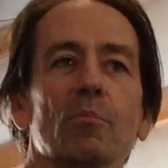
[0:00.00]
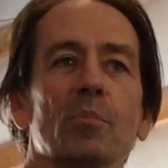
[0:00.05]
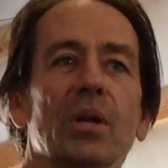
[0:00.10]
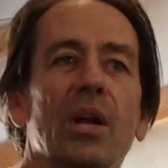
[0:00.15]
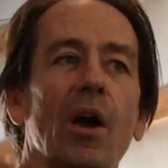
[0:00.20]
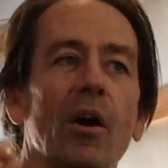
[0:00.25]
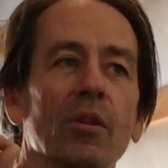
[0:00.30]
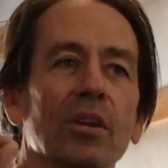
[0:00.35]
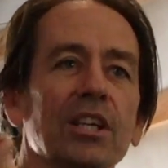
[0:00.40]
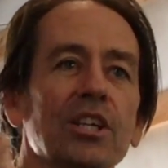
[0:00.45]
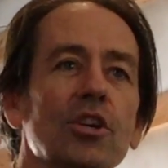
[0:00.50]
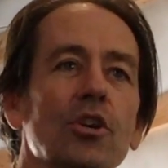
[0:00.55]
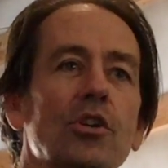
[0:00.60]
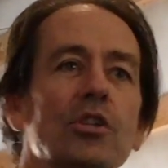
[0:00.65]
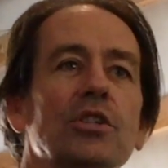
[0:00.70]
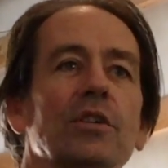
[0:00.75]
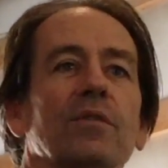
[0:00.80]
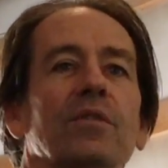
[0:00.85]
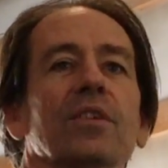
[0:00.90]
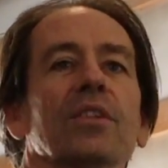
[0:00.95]
but only
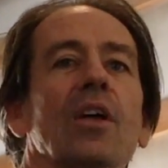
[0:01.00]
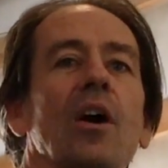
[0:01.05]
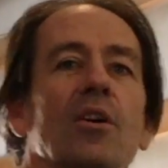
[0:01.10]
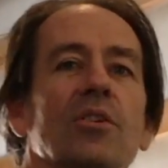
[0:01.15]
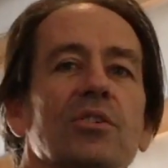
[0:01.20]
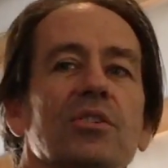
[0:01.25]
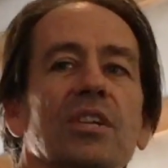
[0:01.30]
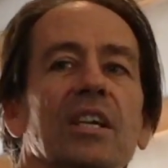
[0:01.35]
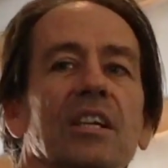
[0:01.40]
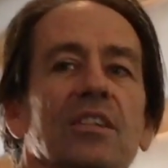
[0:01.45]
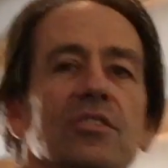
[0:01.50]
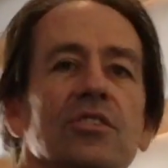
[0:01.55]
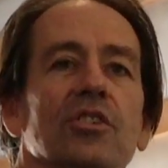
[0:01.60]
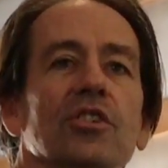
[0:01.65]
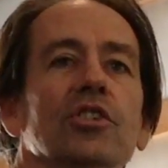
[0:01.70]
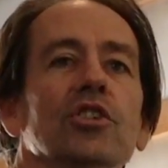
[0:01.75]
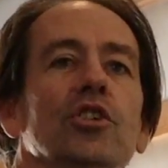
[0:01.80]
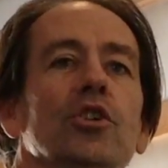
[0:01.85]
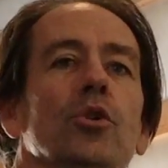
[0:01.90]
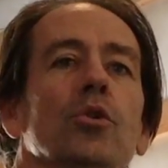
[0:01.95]
use it for those things
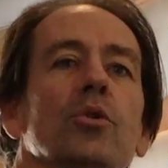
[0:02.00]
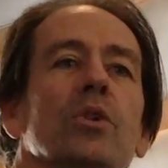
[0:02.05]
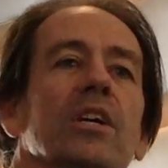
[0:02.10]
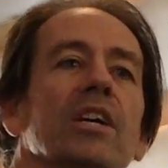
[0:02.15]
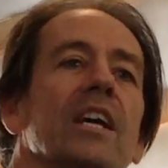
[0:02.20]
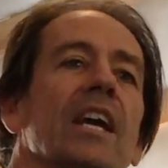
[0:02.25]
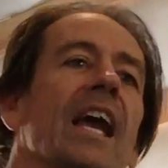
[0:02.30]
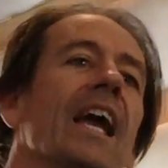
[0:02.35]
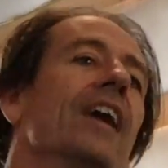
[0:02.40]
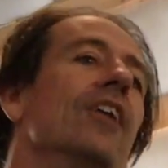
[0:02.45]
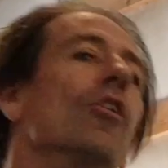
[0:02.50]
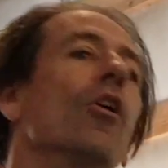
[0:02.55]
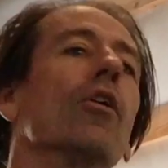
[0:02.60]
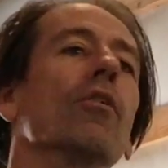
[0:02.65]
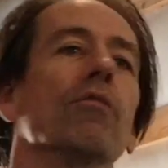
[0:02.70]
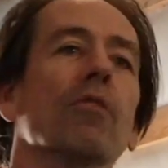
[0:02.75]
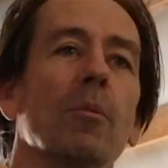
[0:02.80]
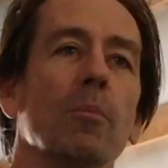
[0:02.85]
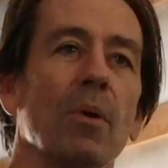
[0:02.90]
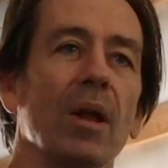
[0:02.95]
that you
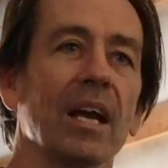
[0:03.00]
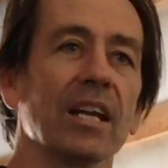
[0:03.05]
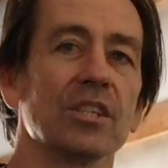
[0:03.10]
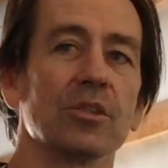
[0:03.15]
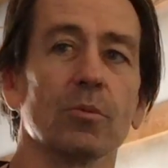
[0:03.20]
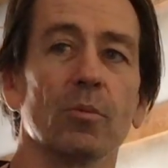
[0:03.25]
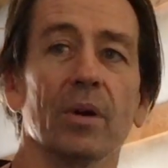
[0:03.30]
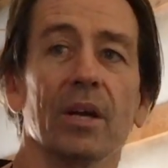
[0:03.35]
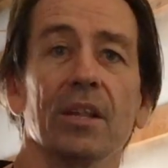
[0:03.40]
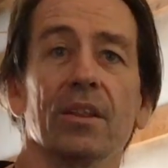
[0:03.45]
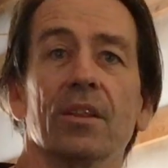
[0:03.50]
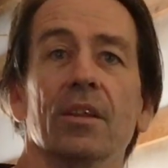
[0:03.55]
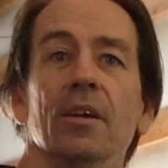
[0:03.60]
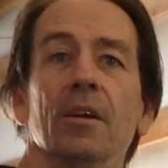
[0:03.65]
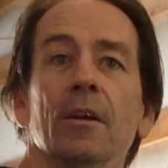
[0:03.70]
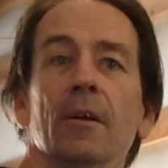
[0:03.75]
cannot replace it with.